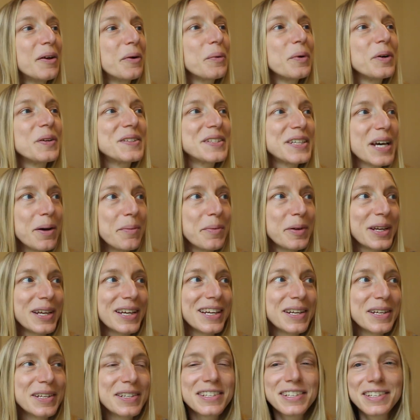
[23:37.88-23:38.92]
Well,
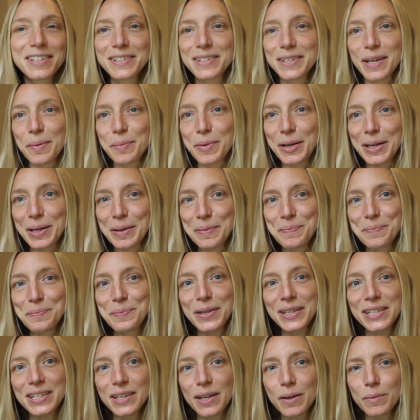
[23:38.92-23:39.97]
Debbie, dear Debbie,
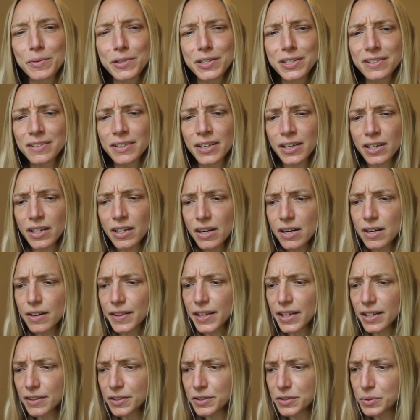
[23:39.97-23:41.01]
picked it up and she's like, oh,
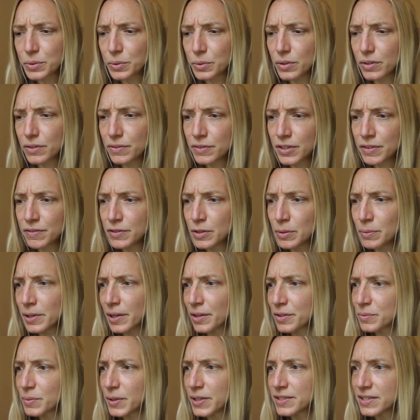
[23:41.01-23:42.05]
that looks cool. If, if nobody
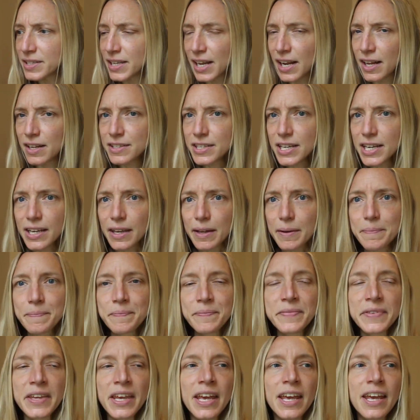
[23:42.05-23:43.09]
else wants that, I'll take it.
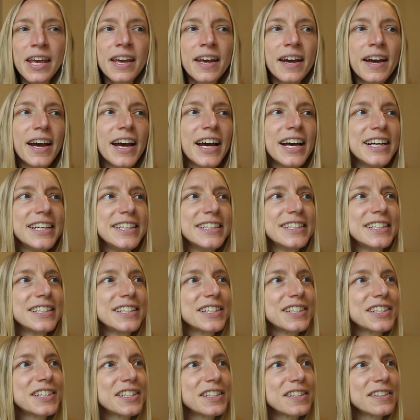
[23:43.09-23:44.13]

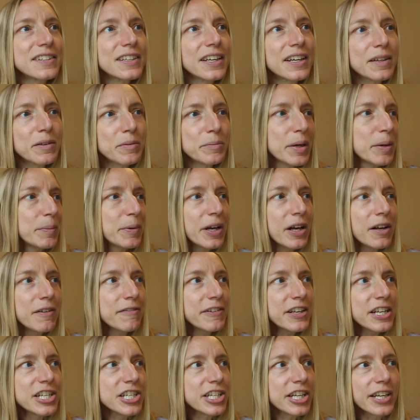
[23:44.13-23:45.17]
And she's like, maybe I'll
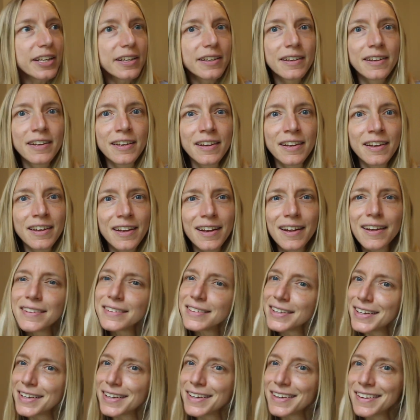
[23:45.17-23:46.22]
finish it. And I
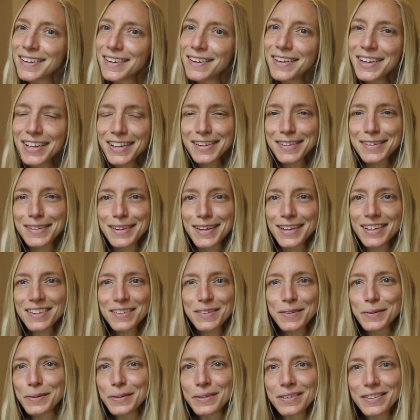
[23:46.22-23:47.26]
was like, oh, that's
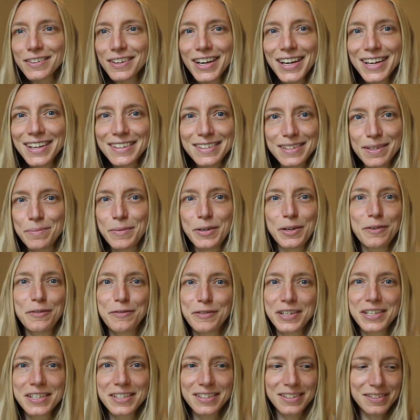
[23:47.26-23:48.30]
cool, great. Somebody will
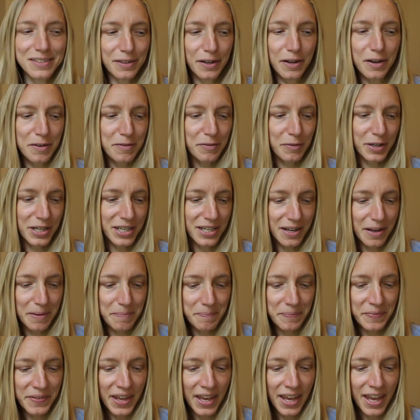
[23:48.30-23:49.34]
finish the scarf, why not?